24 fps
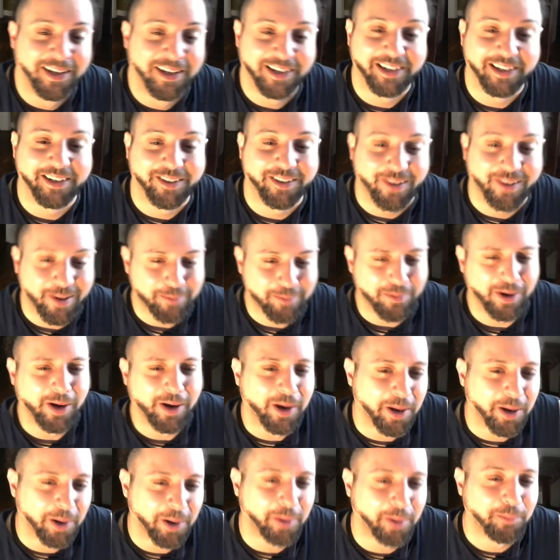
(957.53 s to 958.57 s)
I'm
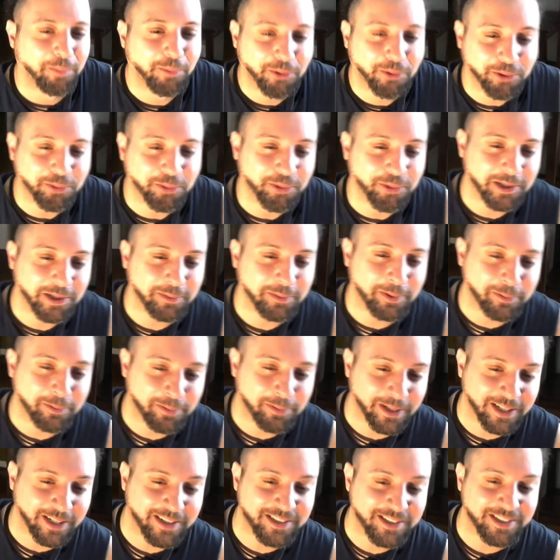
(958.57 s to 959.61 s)
more worried about
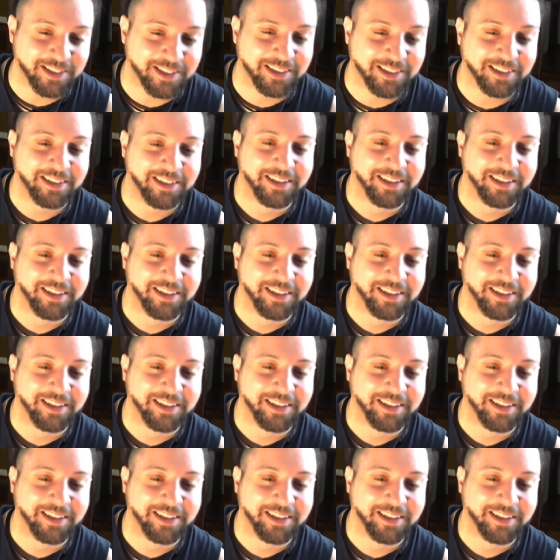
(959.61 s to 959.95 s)
bands that